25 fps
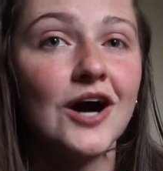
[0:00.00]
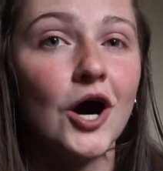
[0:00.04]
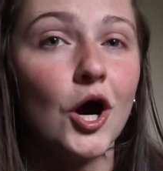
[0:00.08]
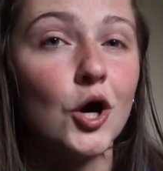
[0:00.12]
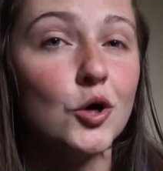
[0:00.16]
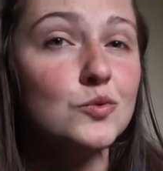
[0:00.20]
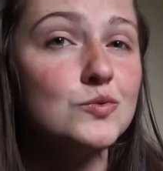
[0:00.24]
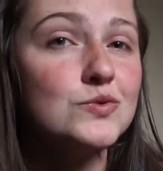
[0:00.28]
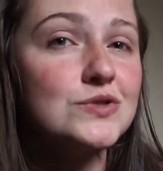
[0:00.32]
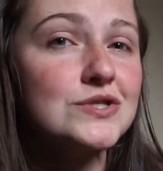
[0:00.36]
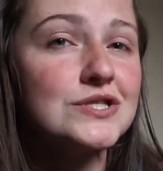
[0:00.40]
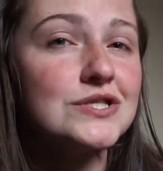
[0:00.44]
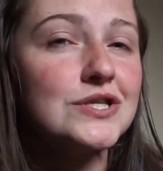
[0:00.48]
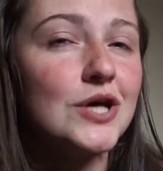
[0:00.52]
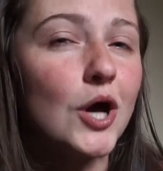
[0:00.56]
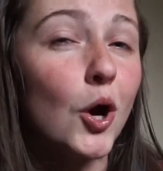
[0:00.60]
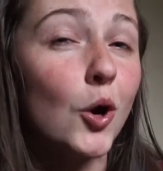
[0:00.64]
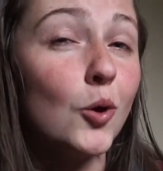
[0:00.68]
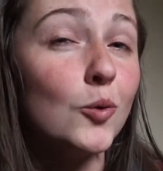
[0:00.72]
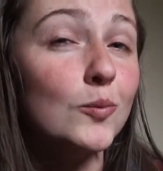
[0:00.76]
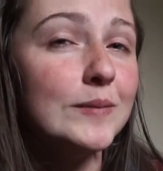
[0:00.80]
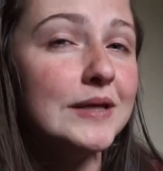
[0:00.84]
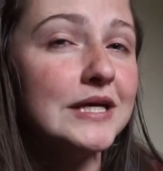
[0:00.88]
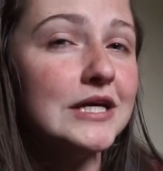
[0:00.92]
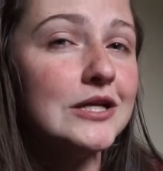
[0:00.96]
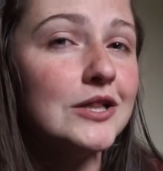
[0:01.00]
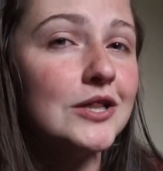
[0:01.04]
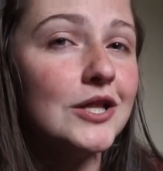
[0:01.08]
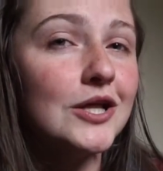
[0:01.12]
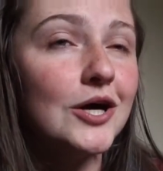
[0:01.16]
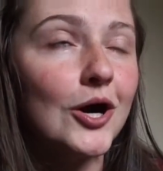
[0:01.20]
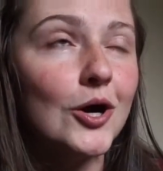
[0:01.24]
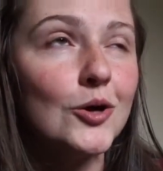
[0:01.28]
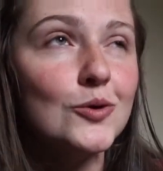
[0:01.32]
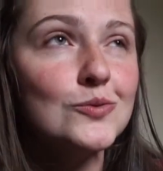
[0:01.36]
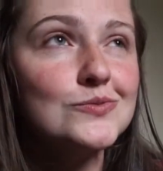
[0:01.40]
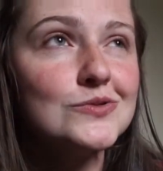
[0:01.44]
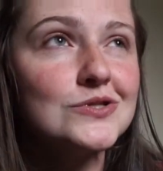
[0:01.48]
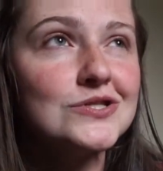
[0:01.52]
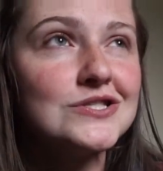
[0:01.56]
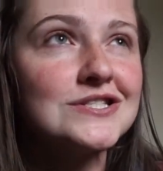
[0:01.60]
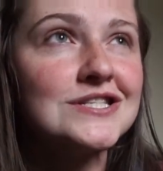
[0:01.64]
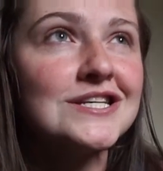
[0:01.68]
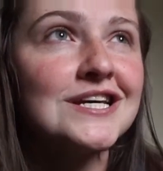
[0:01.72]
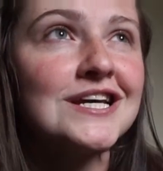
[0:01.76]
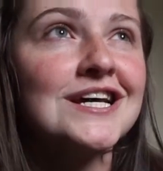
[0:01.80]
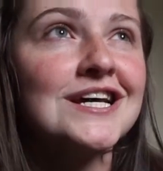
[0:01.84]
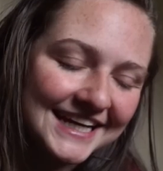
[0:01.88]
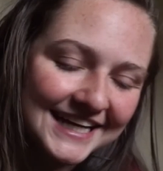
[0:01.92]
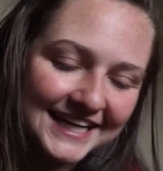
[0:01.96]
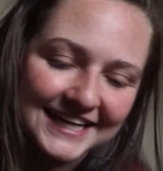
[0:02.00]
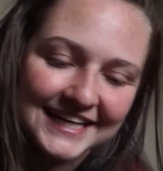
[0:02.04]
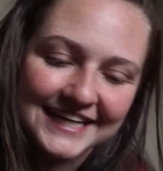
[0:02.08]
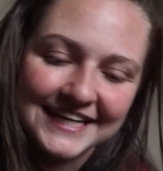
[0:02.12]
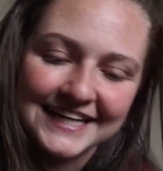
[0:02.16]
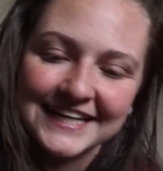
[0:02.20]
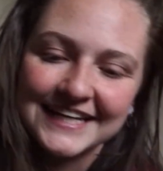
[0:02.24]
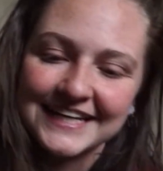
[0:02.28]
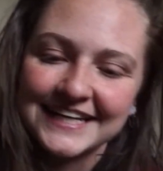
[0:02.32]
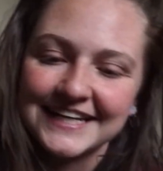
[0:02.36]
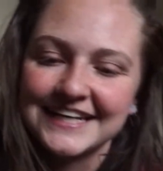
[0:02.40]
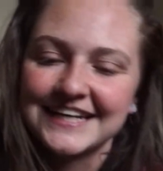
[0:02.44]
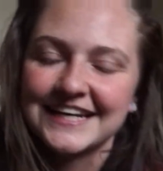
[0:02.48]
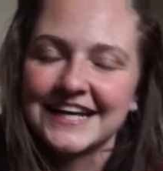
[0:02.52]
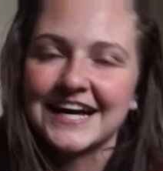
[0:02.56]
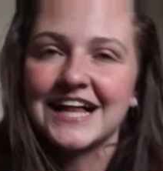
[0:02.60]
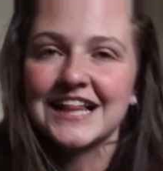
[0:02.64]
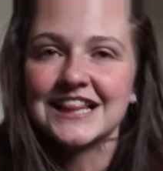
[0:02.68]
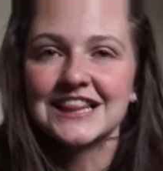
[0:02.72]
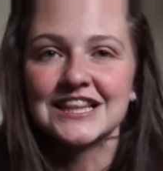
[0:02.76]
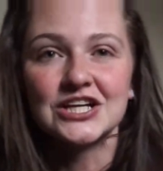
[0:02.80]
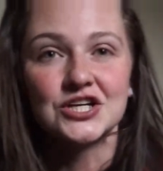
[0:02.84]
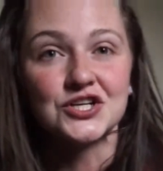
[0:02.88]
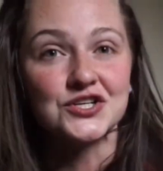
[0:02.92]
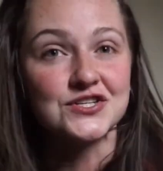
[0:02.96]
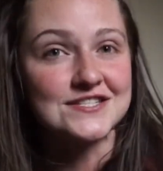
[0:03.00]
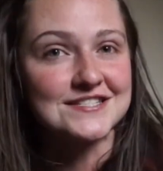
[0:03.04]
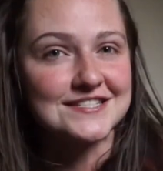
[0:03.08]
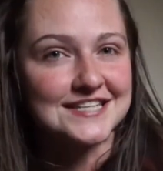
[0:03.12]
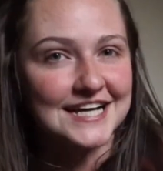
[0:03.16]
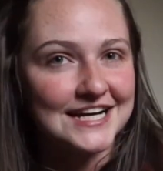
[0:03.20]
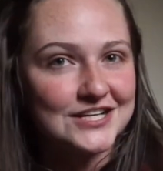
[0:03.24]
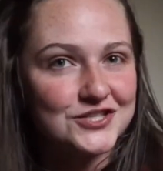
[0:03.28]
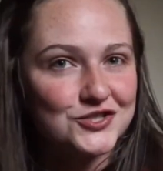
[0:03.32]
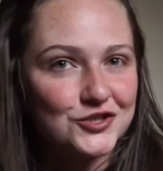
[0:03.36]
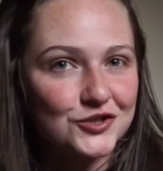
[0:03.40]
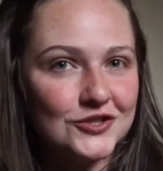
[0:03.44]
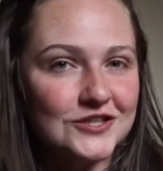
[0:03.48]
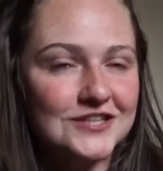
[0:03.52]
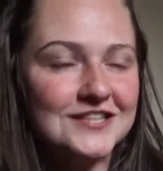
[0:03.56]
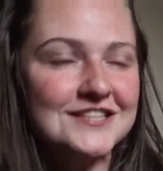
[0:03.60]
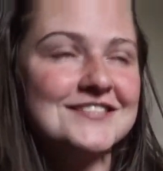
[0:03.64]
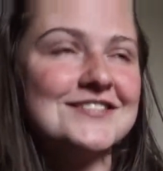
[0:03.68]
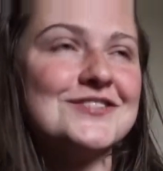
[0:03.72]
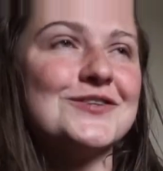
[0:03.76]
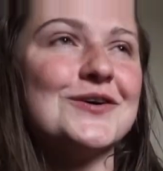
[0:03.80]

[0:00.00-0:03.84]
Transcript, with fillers: oats, oatmeal, oats in a little satchel.